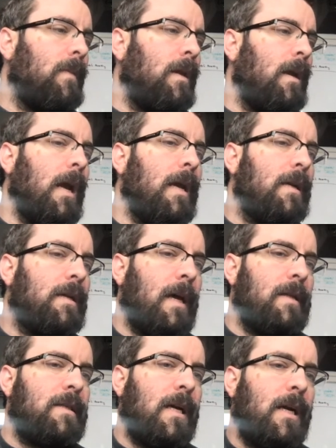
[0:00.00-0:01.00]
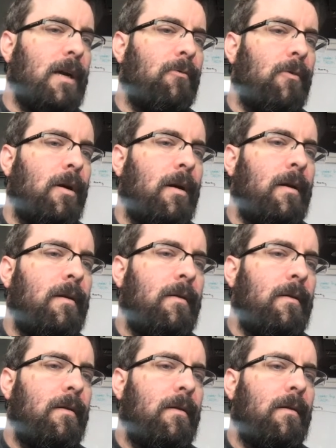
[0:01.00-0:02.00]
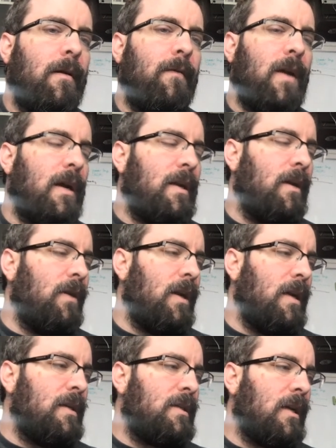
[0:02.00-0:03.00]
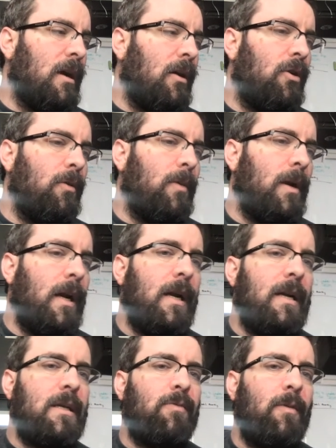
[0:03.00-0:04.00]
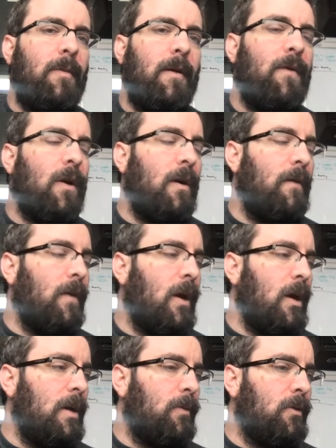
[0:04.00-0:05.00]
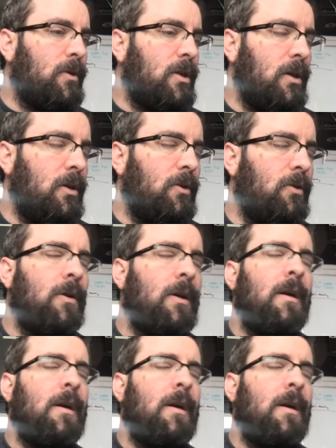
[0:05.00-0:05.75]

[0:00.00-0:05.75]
Hint, that second one of the activities on Kubernetes would be very valuable to you